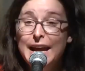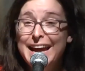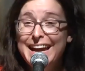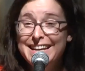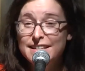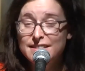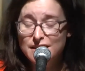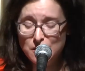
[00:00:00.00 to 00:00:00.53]

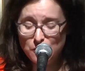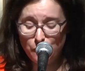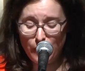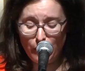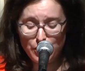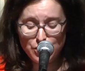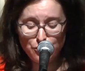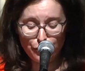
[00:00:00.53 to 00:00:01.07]
It is this
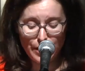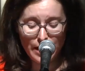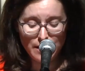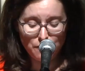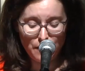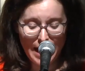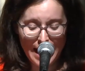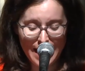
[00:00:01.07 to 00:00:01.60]
very
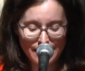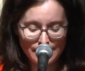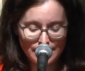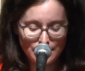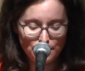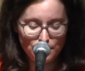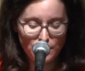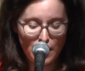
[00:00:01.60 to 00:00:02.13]
creative
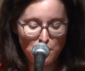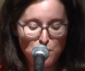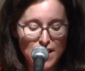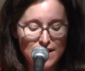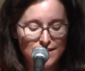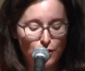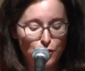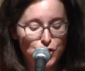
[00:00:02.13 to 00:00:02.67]
act that
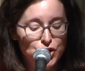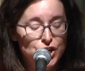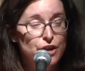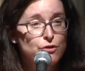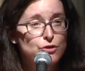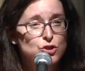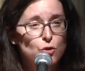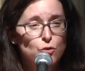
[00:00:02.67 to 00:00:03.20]
makes our
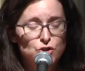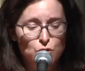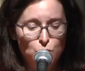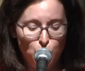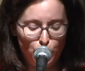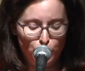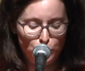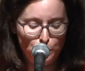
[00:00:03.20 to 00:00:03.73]
shared social
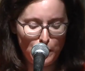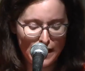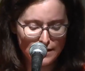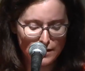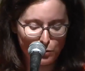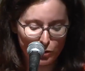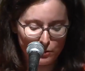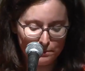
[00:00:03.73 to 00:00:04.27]
world
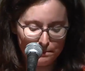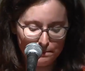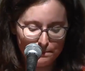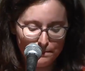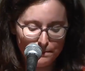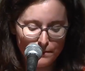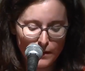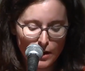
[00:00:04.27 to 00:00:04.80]
possible.
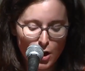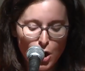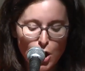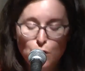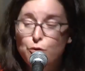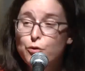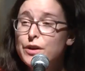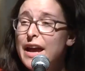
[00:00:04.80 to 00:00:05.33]

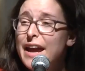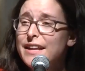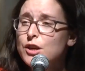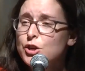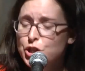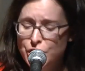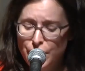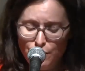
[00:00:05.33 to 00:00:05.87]
Creating a
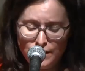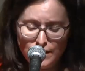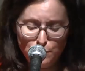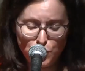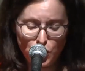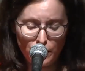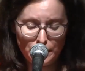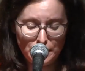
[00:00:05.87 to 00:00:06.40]
shared
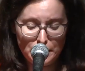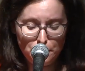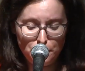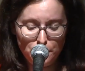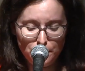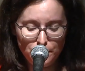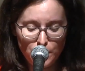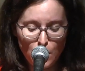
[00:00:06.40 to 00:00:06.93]

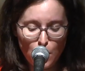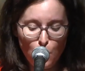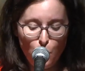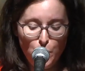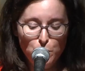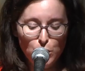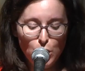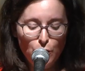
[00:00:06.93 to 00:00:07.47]
subjunctive,
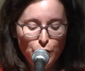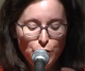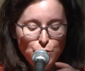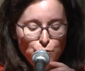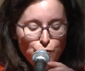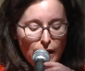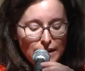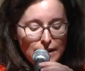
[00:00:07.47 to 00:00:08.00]
we will
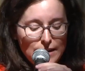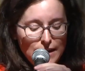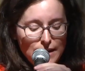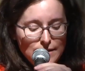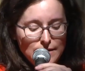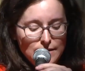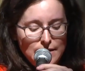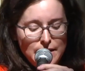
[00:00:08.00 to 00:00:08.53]
argue,
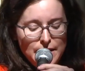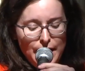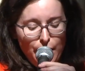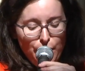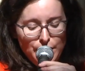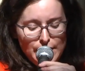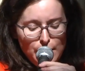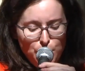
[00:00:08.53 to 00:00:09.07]
recognizes the
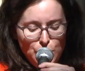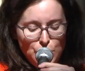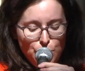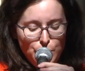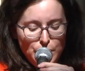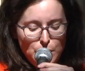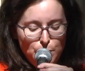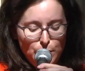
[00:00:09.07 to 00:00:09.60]
inherent
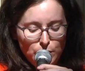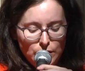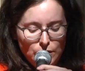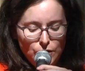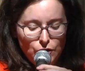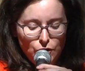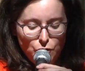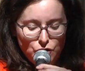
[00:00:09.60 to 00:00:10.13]
ambiguity built
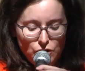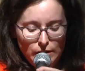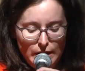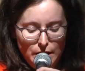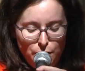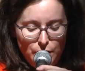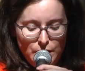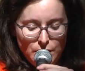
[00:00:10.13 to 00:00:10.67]
into social
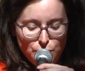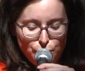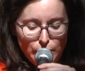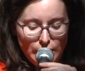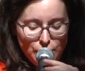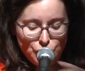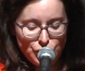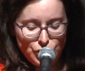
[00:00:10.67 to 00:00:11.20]
life and its
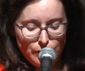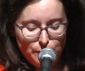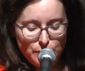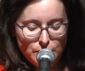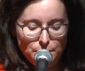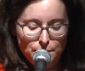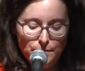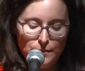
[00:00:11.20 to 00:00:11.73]
relationships,